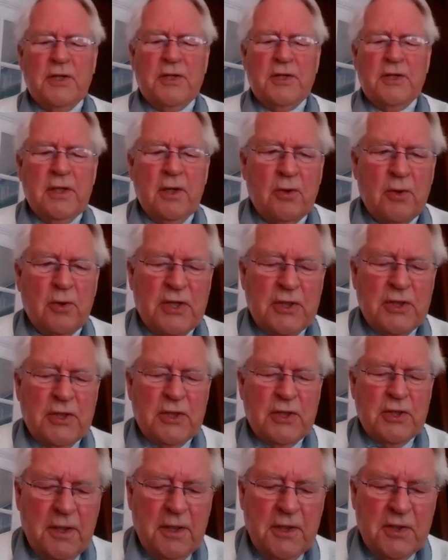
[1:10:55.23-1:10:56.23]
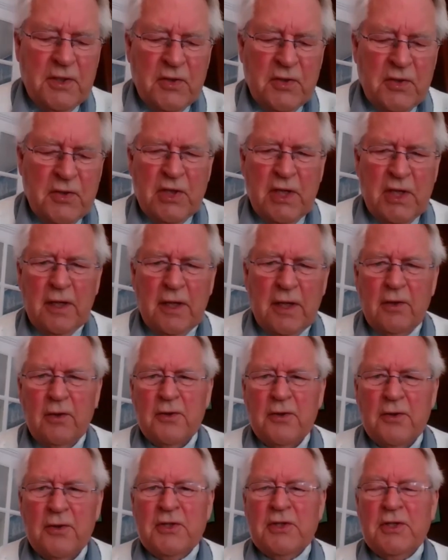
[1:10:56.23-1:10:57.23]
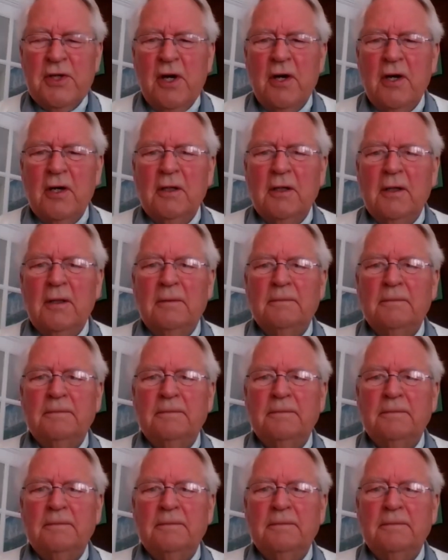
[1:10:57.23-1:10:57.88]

the old question, is it the singer or the song?